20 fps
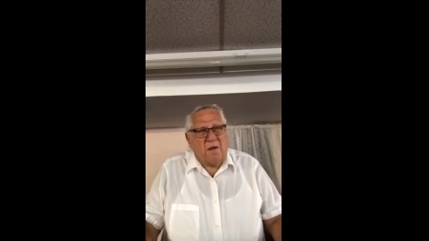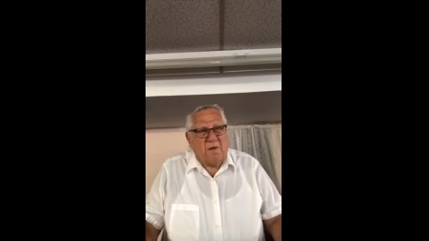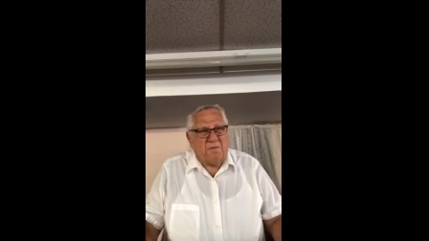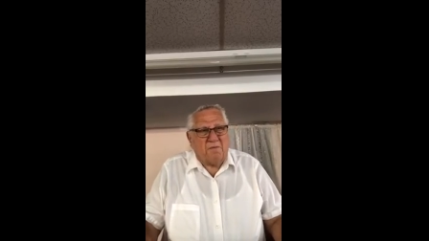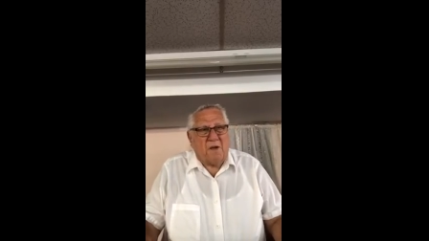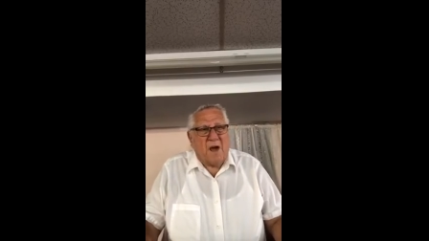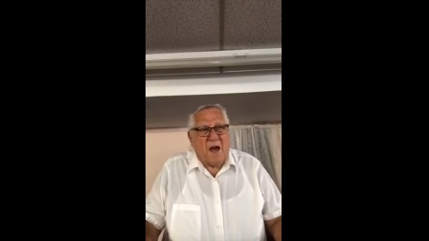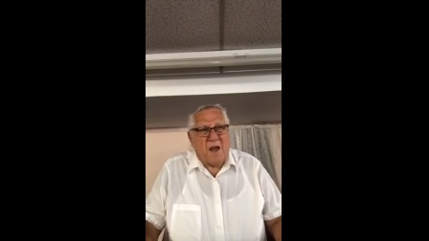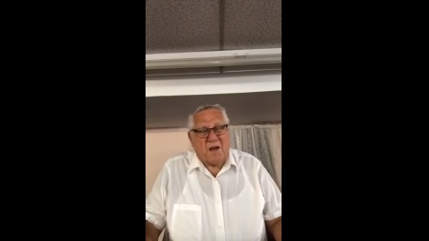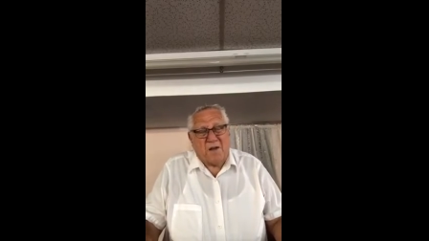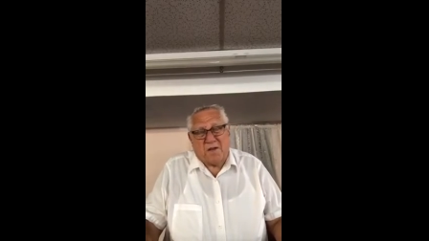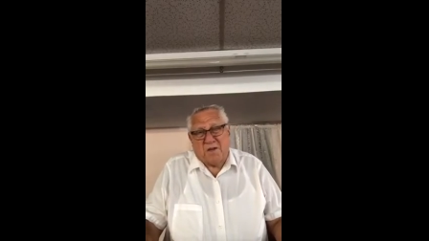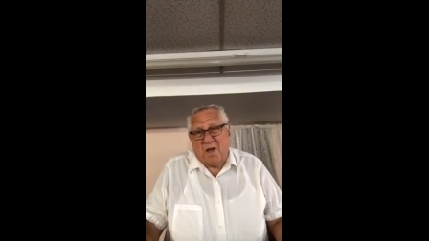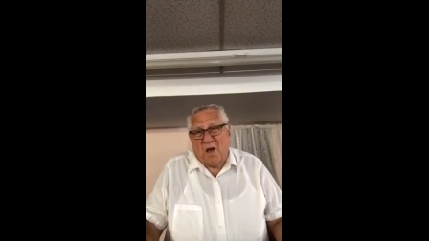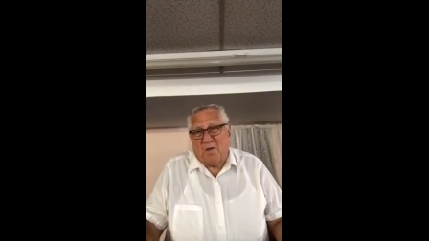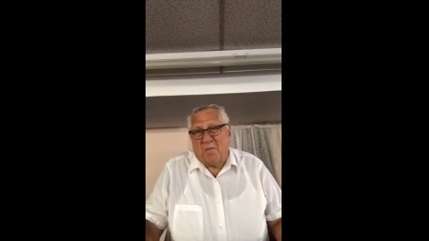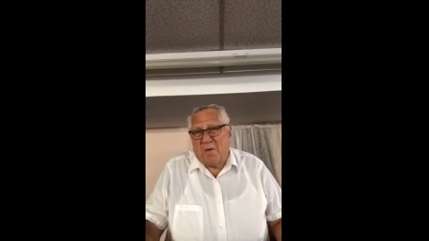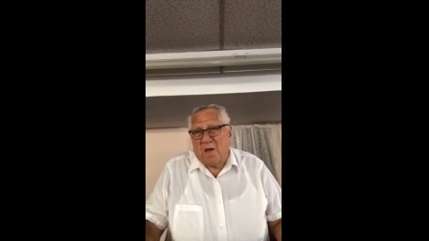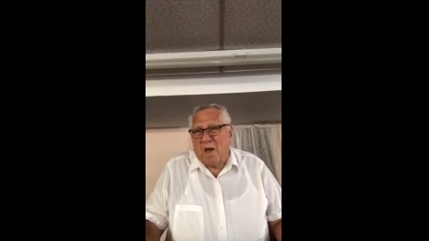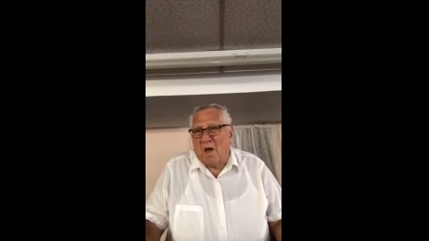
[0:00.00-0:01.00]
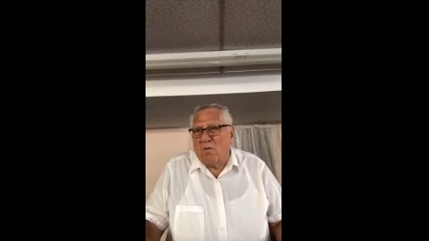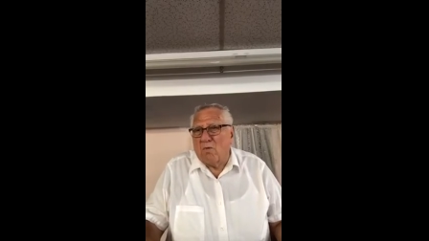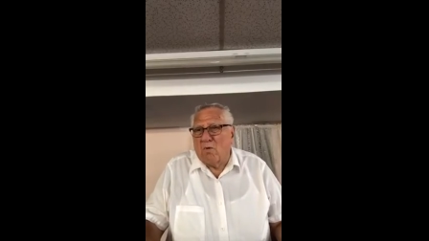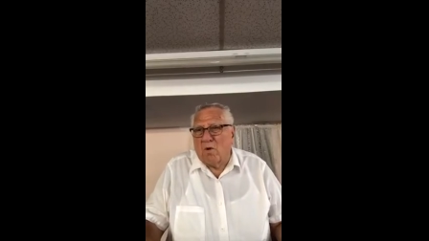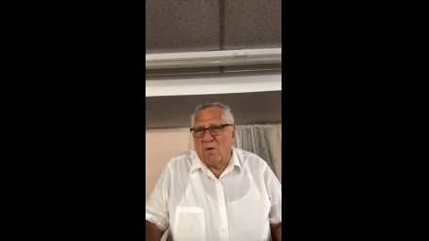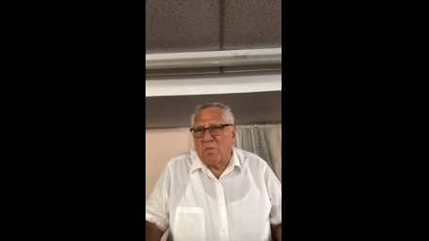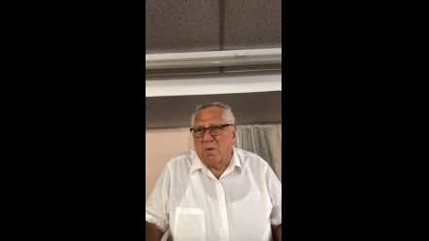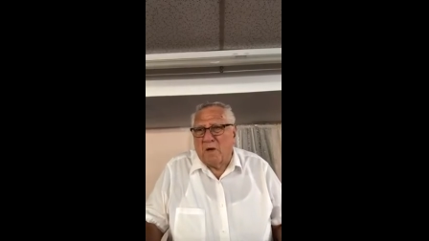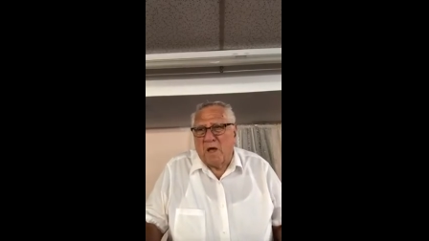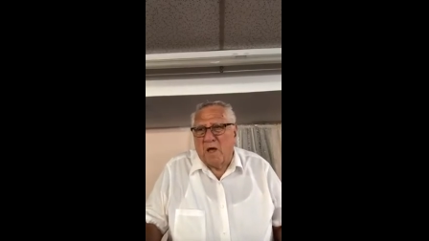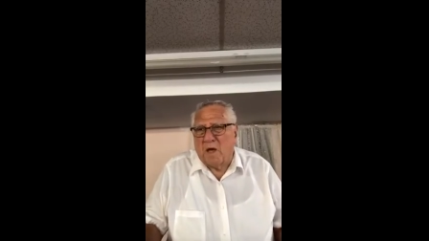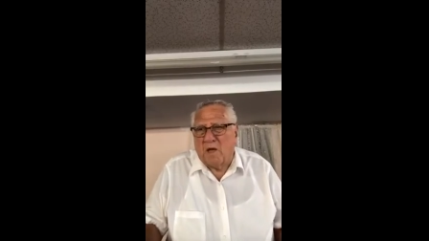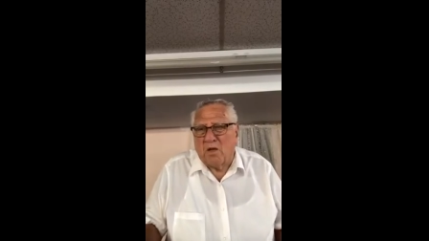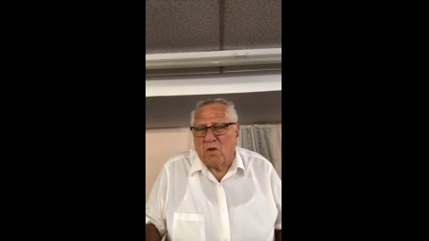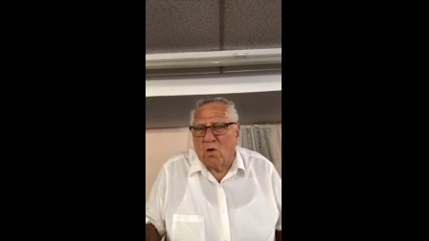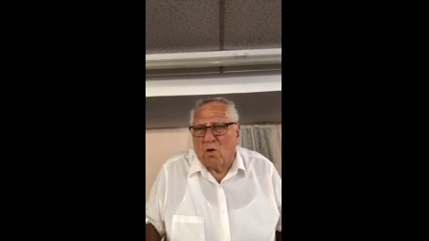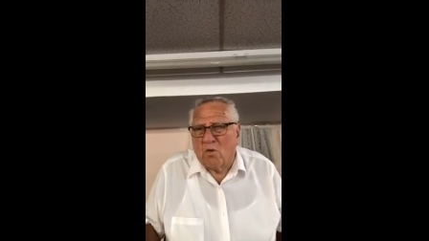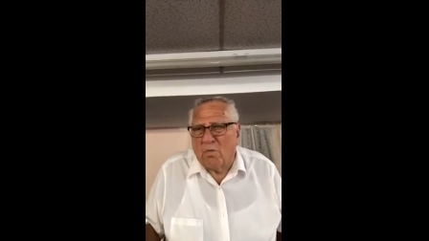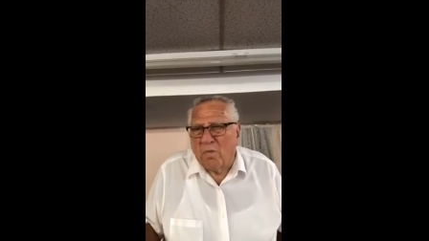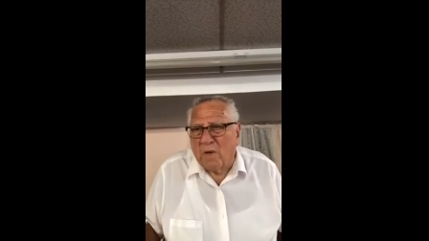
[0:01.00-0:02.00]
"If God had tell me, I would, but He
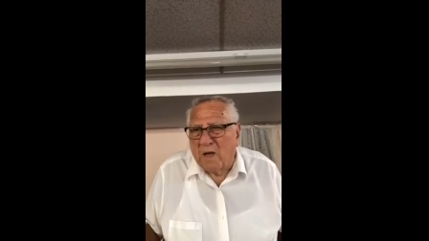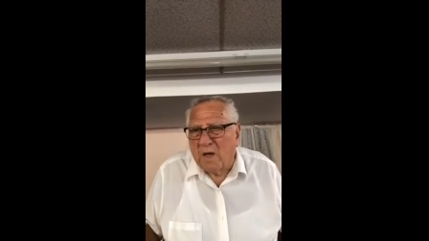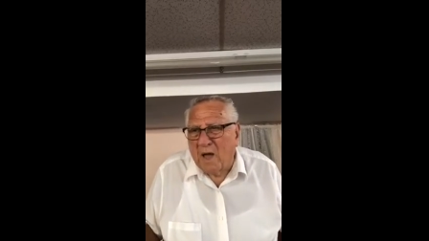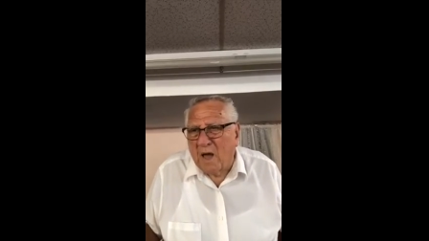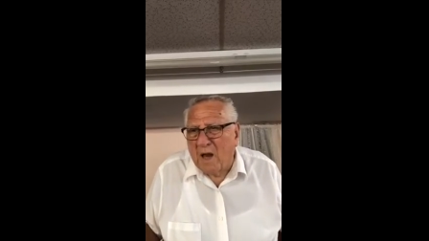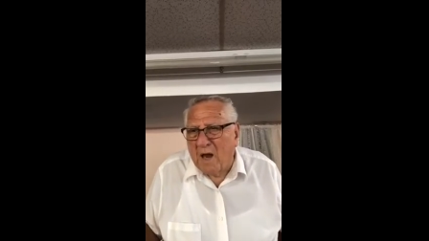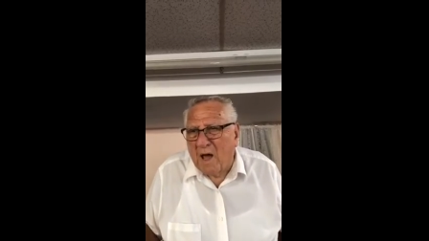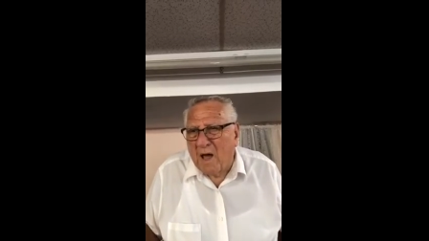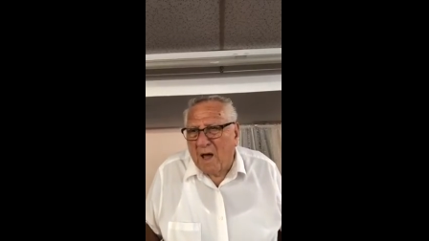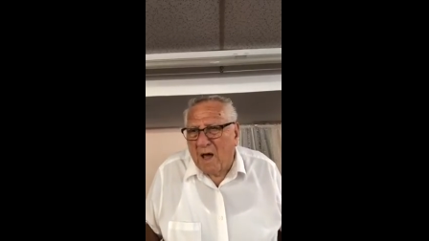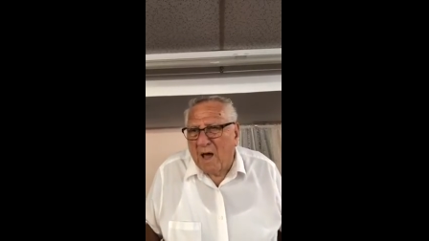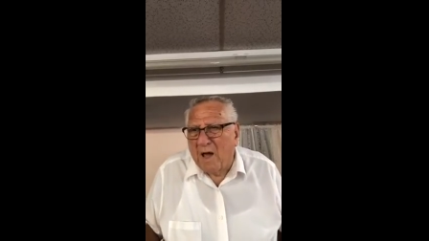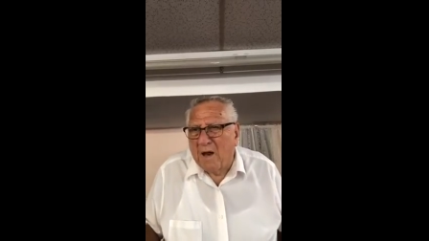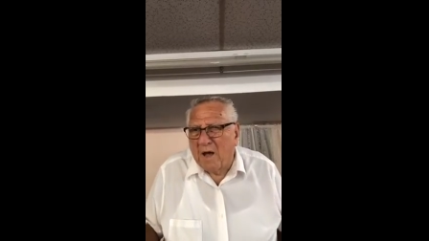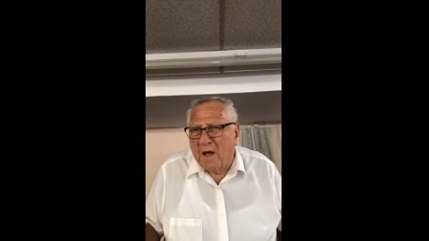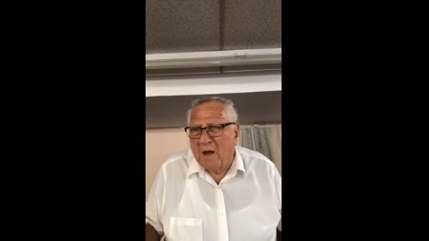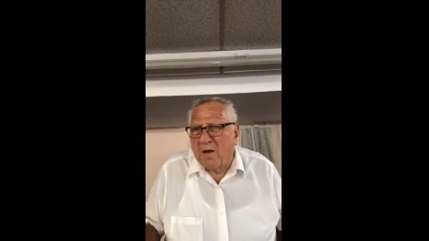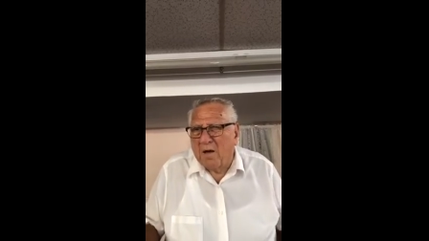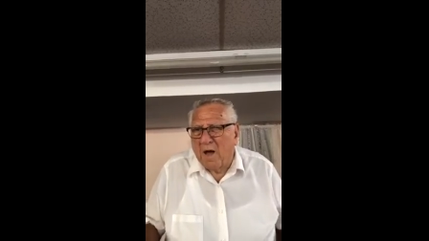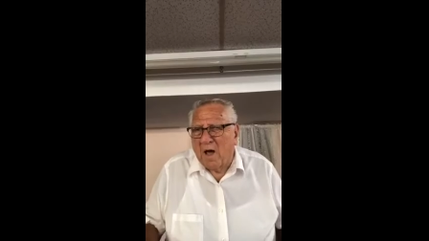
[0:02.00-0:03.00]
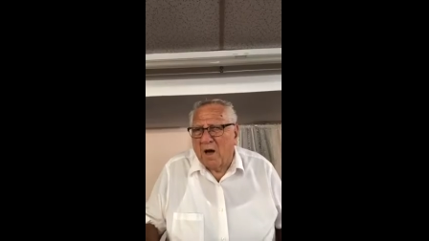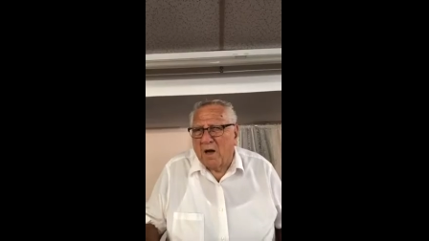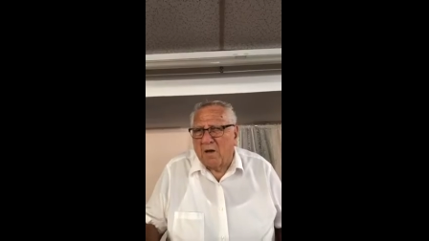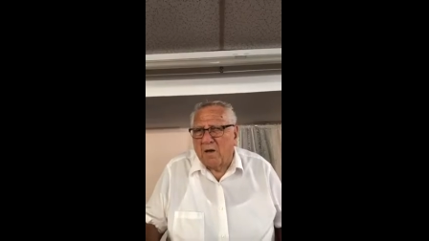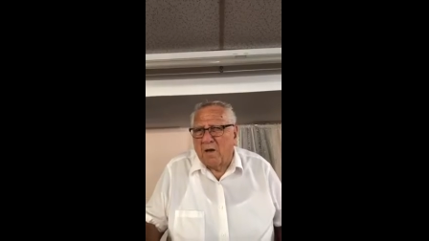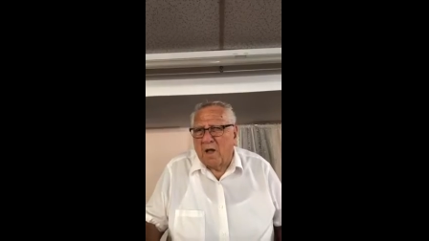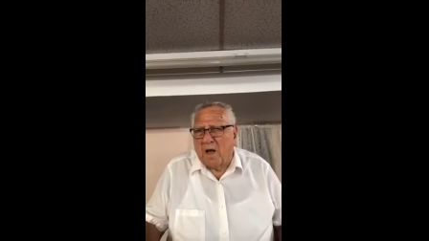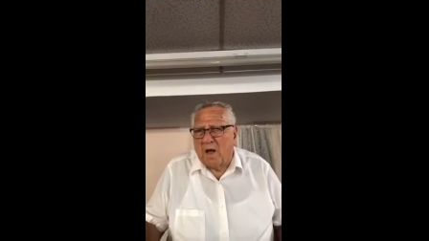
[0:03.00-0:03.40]
ain't told me yet. I, I, I know how to